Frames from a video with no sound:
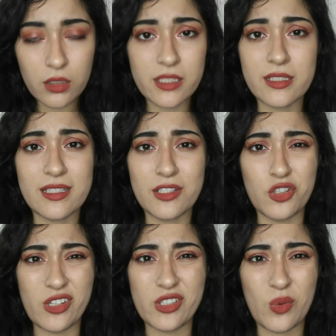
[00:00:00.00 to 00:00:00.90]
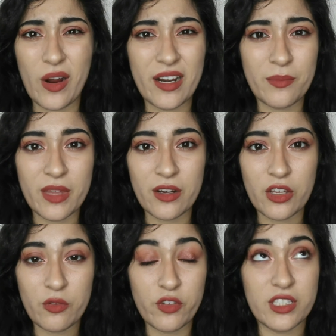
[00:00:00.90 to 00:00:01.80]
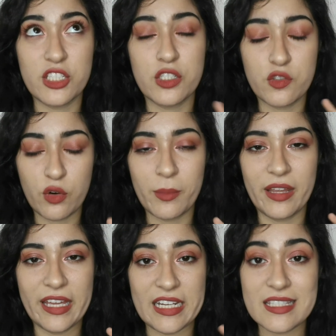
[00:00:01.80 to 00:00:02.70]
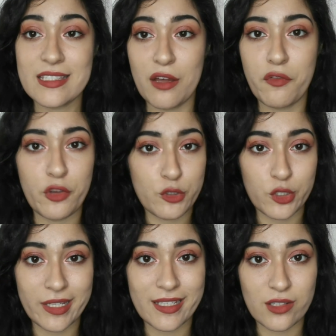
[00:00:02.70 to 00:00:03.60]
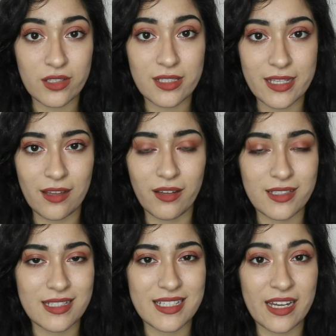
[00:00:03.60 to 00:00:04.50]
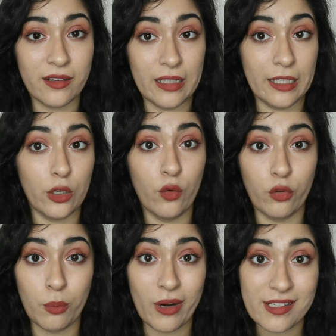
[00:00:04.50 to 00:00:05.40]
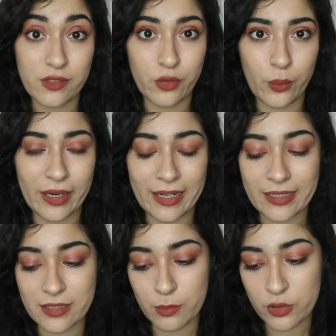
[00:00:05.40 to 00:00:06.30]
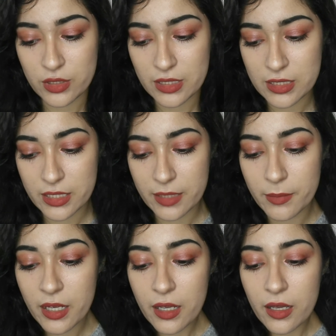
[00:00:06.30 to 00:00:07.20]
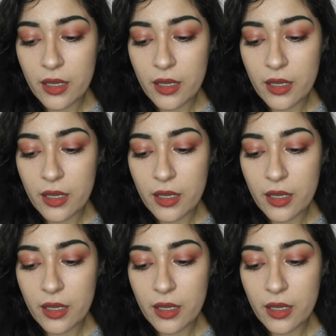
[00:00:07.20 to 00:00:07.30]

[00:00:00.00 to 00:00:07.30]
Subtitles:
Because it's a drugstore item. Physicians Formula in itself usually is on sale because it's kind of like overpriced for what it is most of the time.